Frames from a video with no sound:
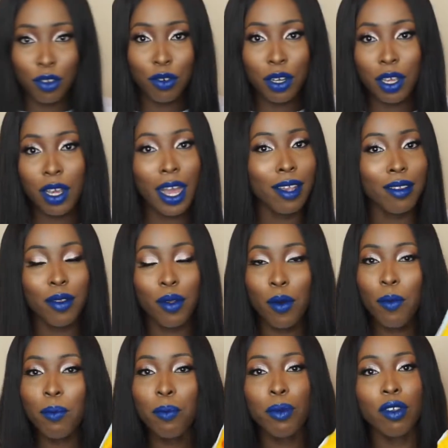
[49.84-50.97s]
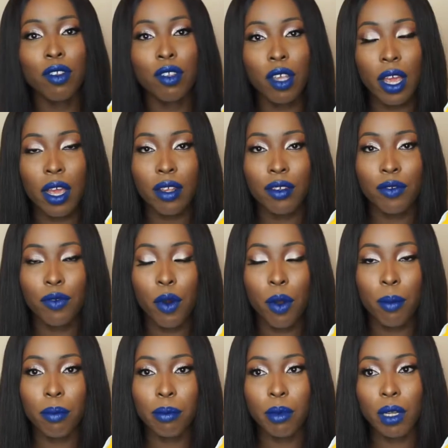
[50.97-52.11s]
usual you guys know most hairs
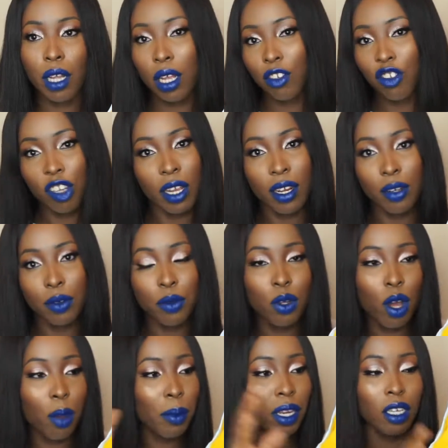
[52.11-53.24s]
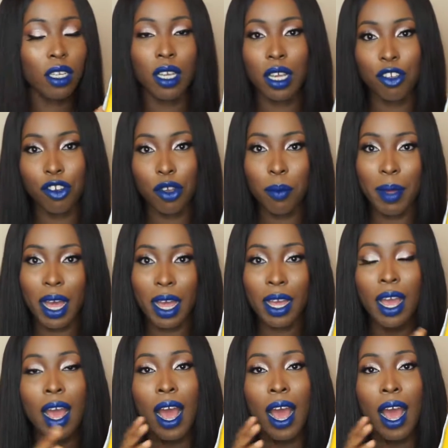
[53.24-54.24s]
from China do come in a DHL bag.